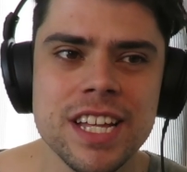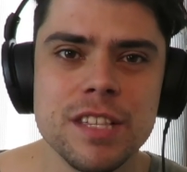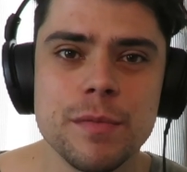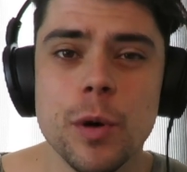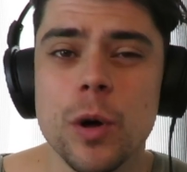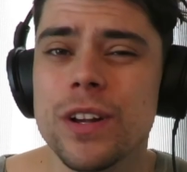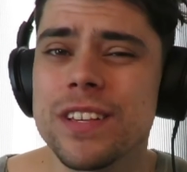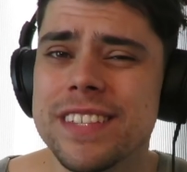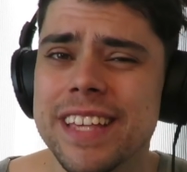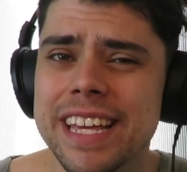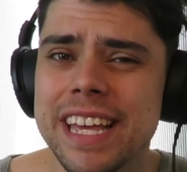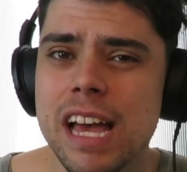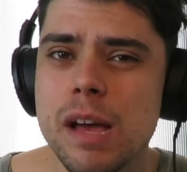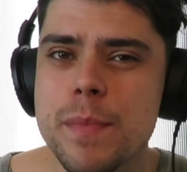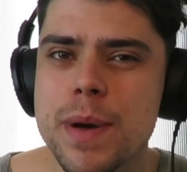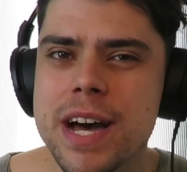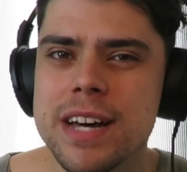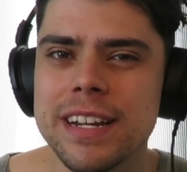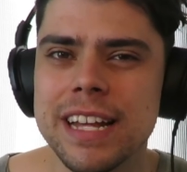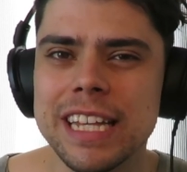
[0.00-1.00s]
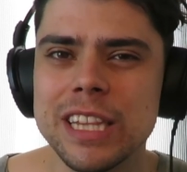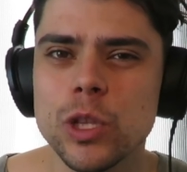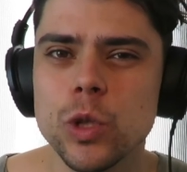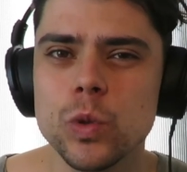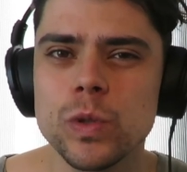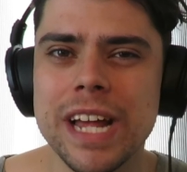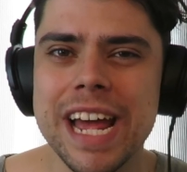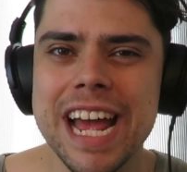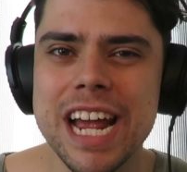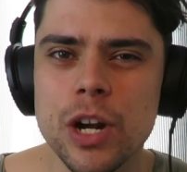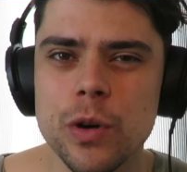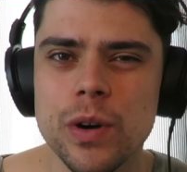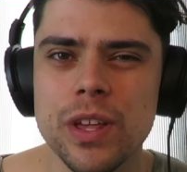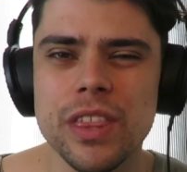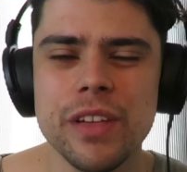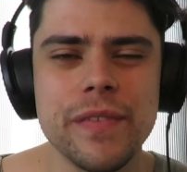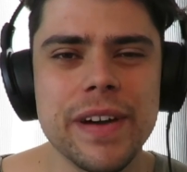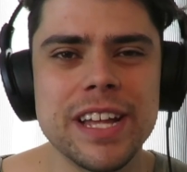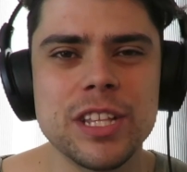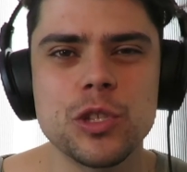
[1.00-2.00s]
To be honest, they came out and looked angry.
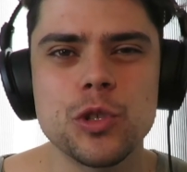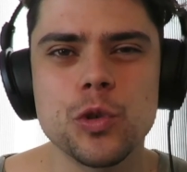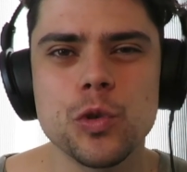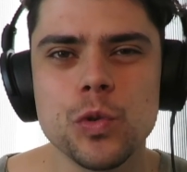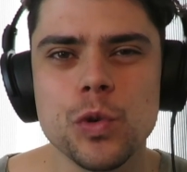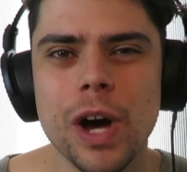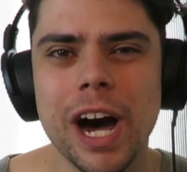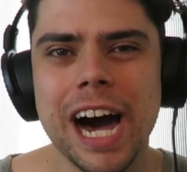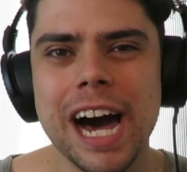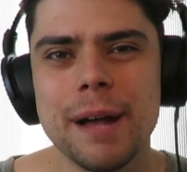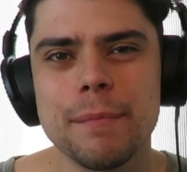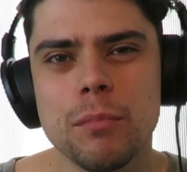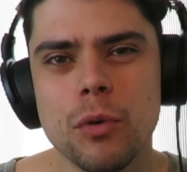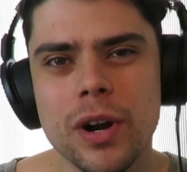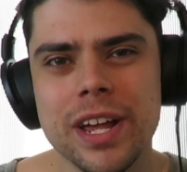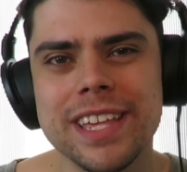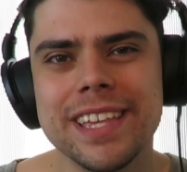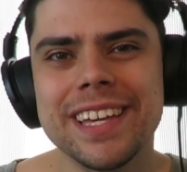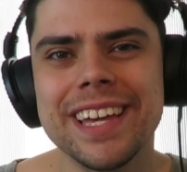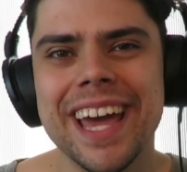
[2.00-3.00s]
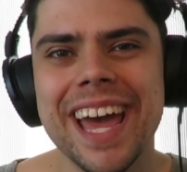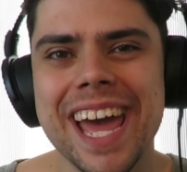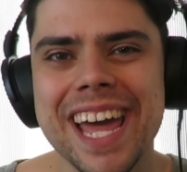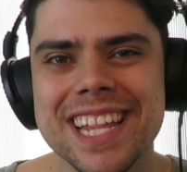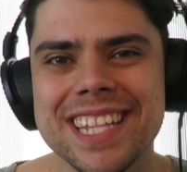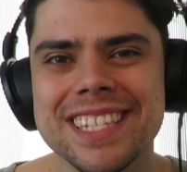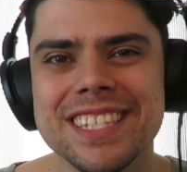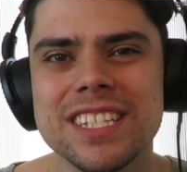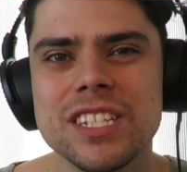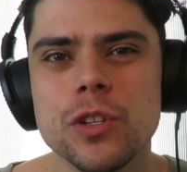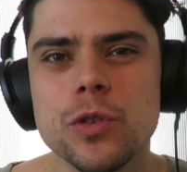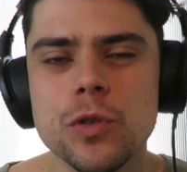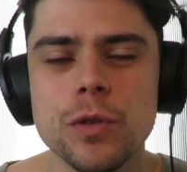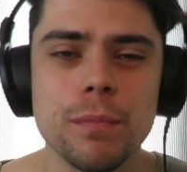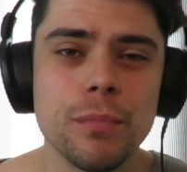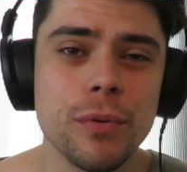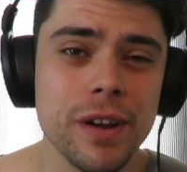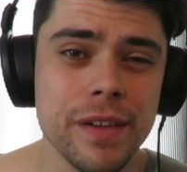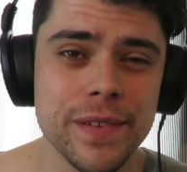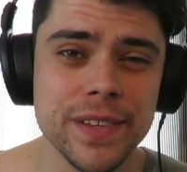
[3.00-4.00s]
They've had two heartbreaking ends to the
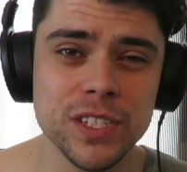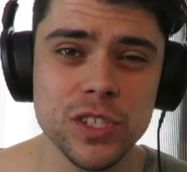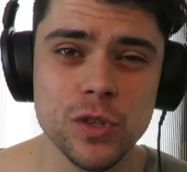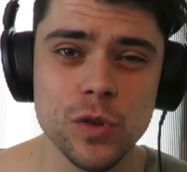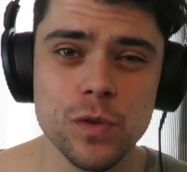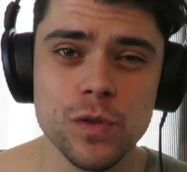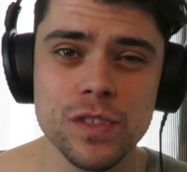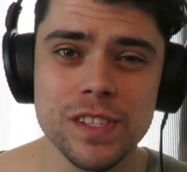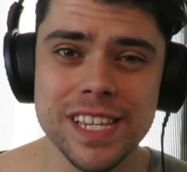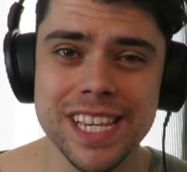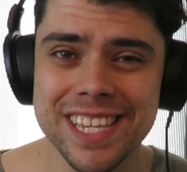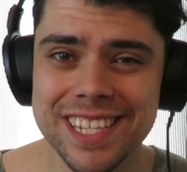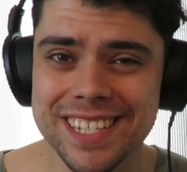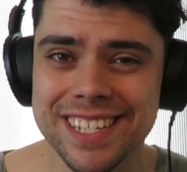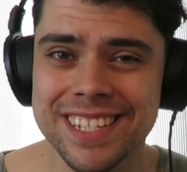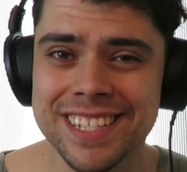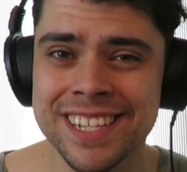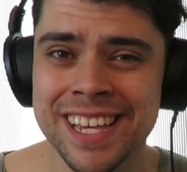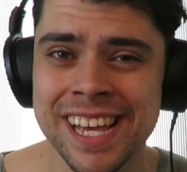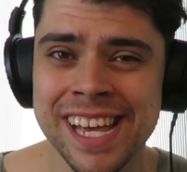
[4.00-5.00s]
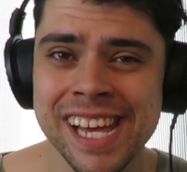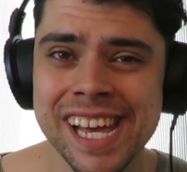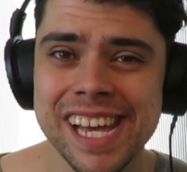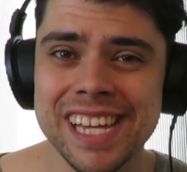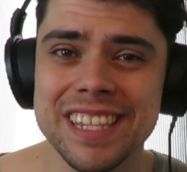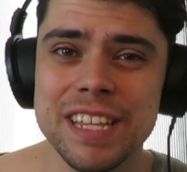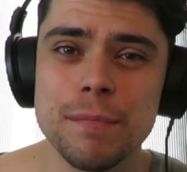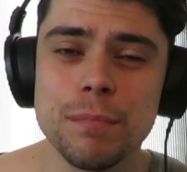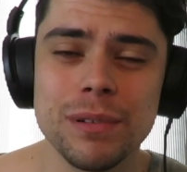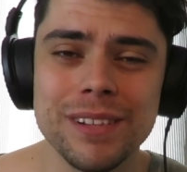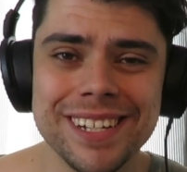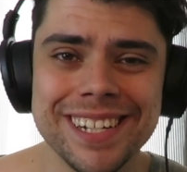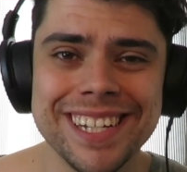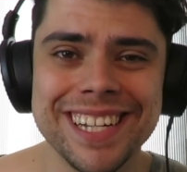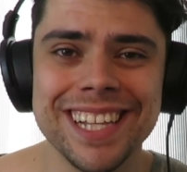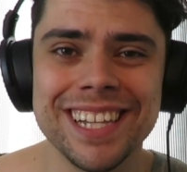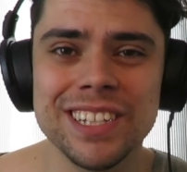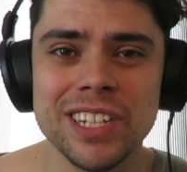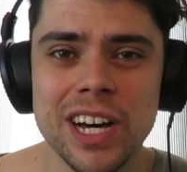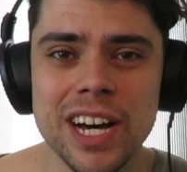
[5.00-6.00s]
previous two seasons, and they're
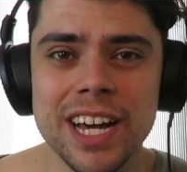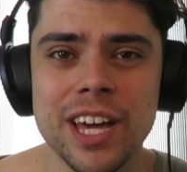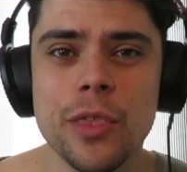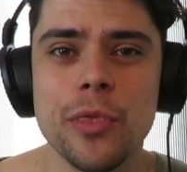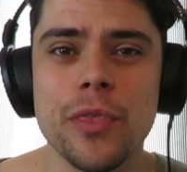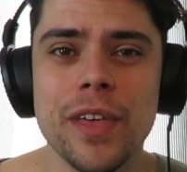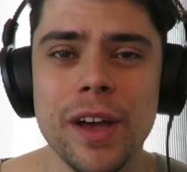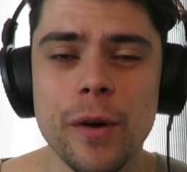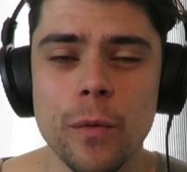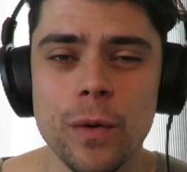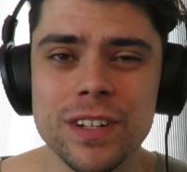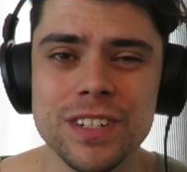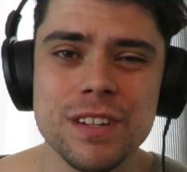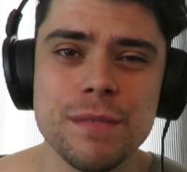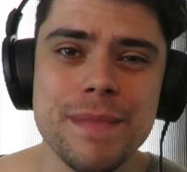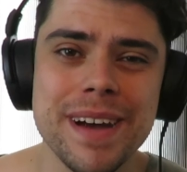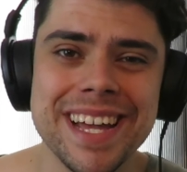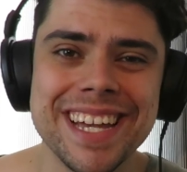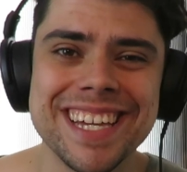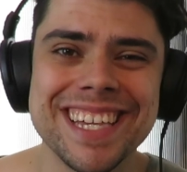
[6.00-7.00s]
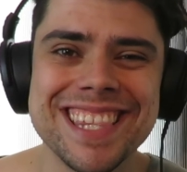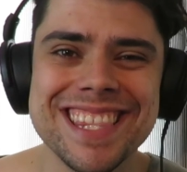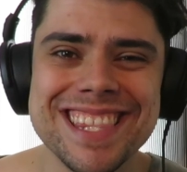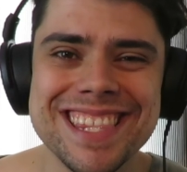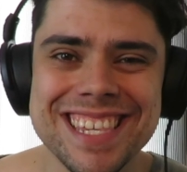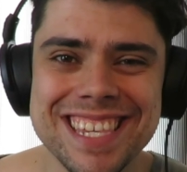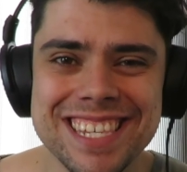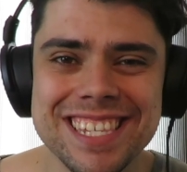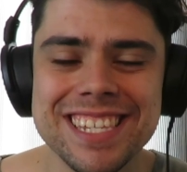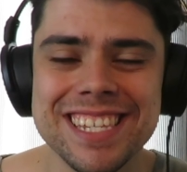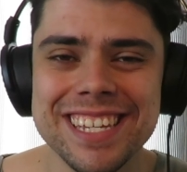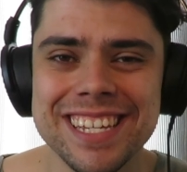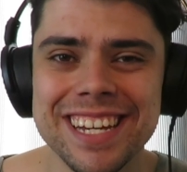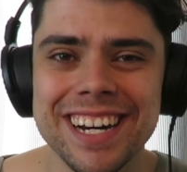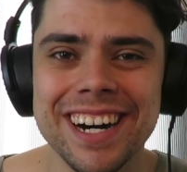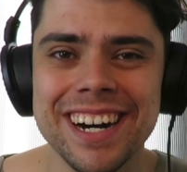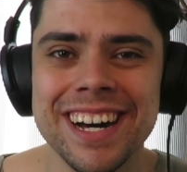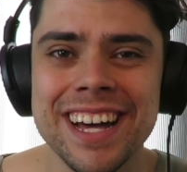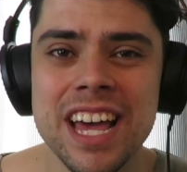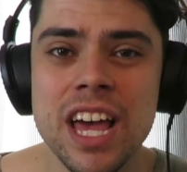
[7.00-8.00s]
playing like they want to make it this
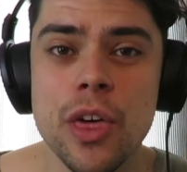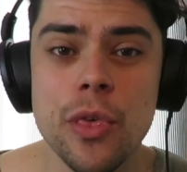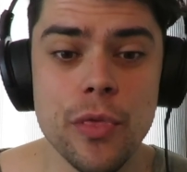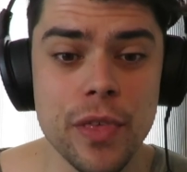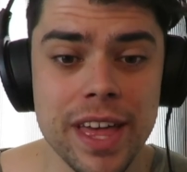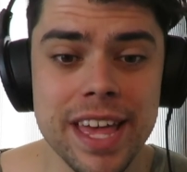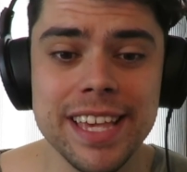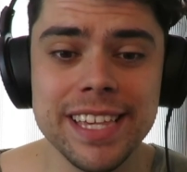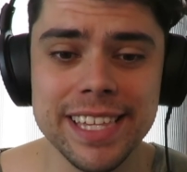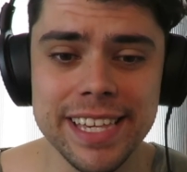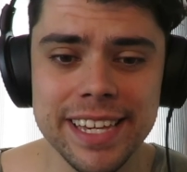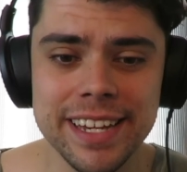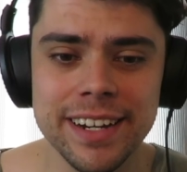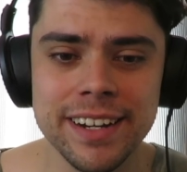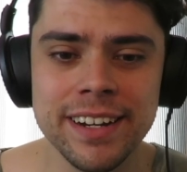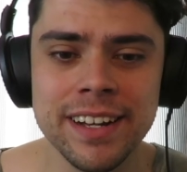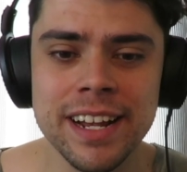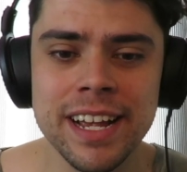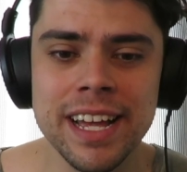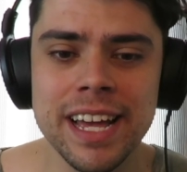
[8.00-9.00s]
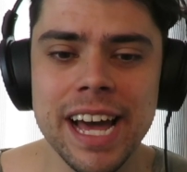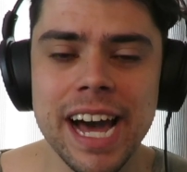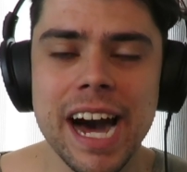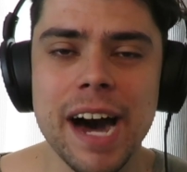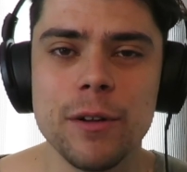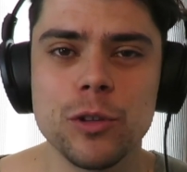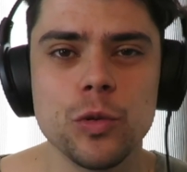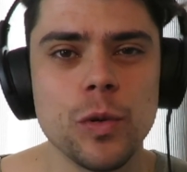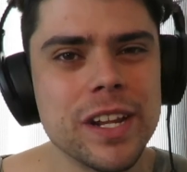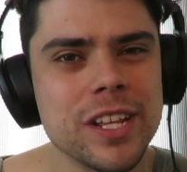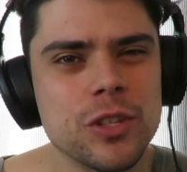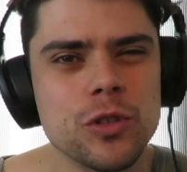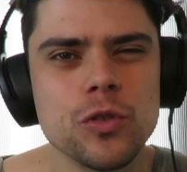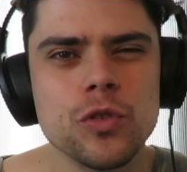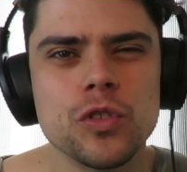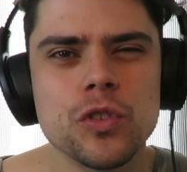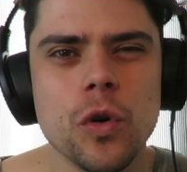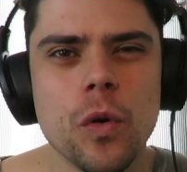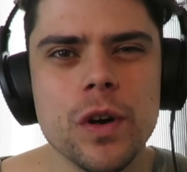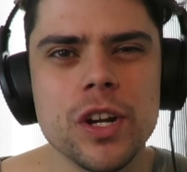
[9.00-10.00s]
year their year. Uh,
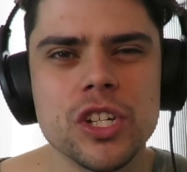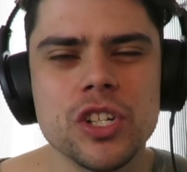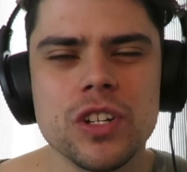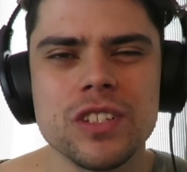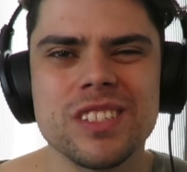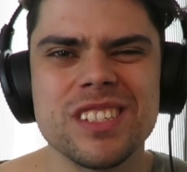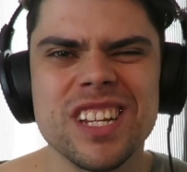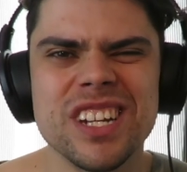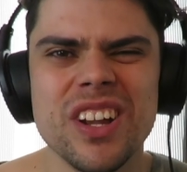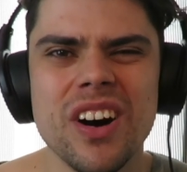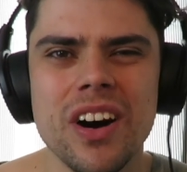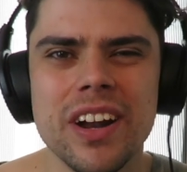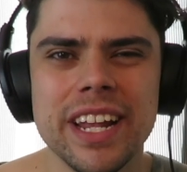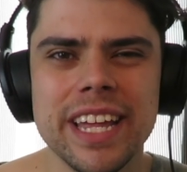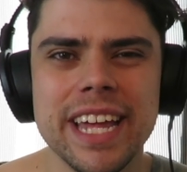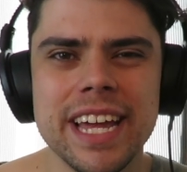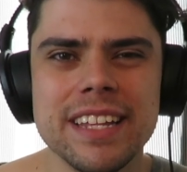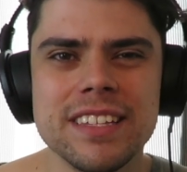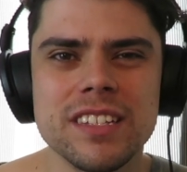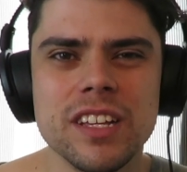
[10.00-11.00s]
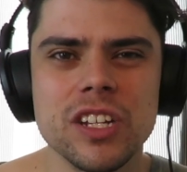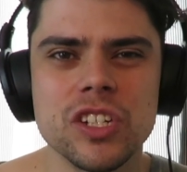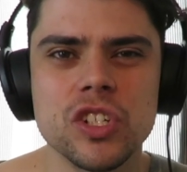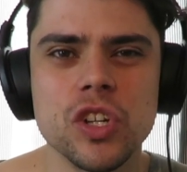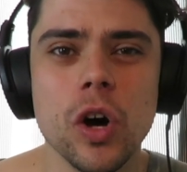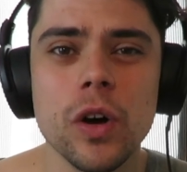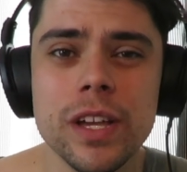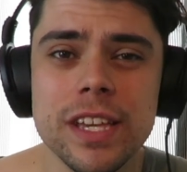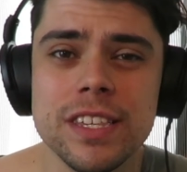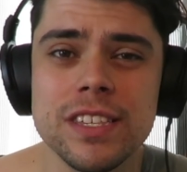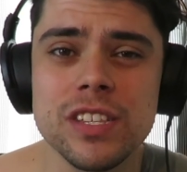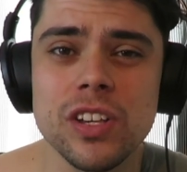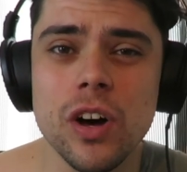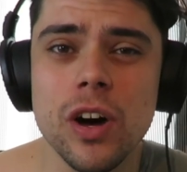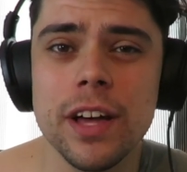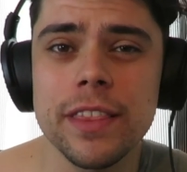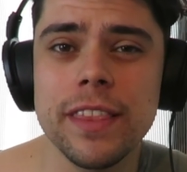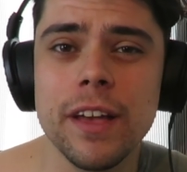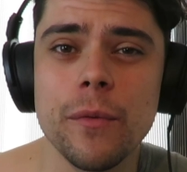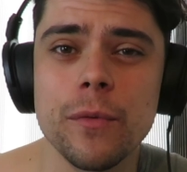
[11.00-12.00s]
22 scoring shots to nine against a doggy
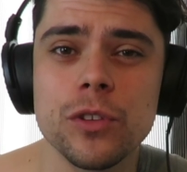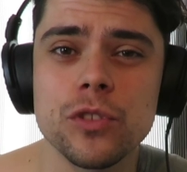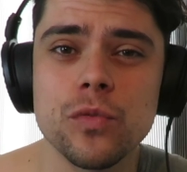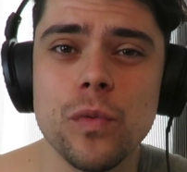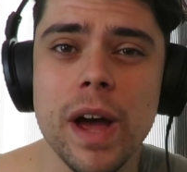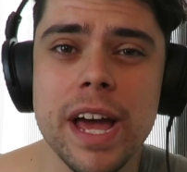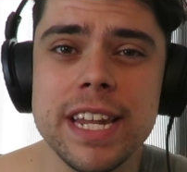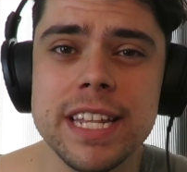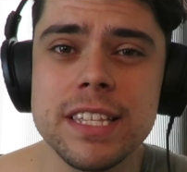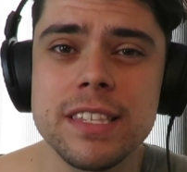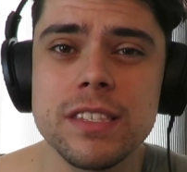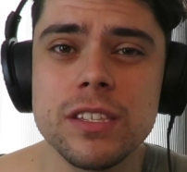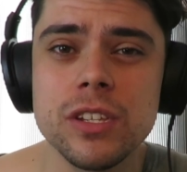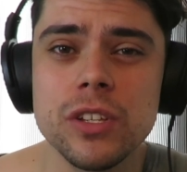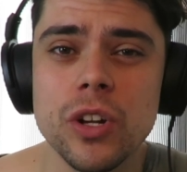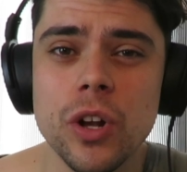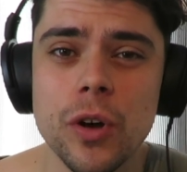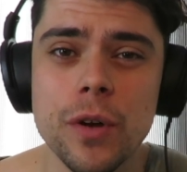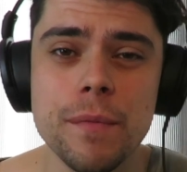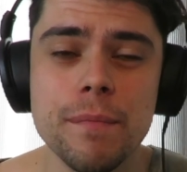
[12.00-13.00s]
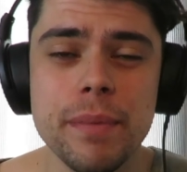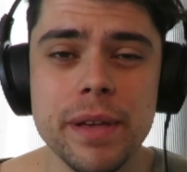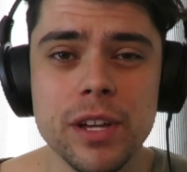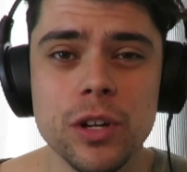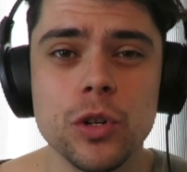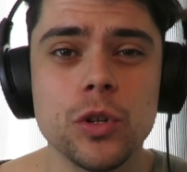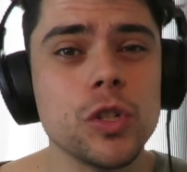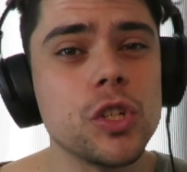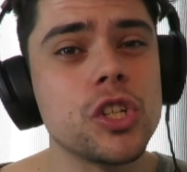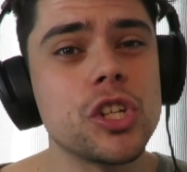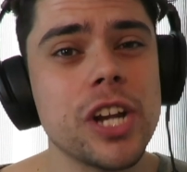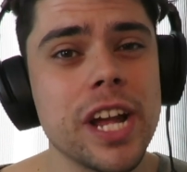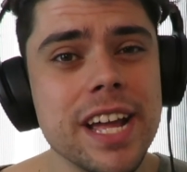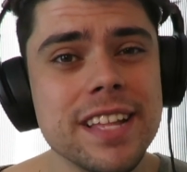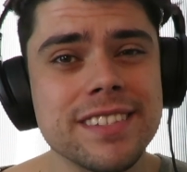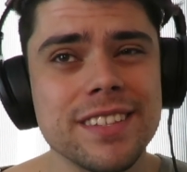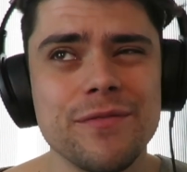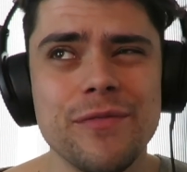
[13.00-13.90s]
side that was rated to, you know, be a good chance.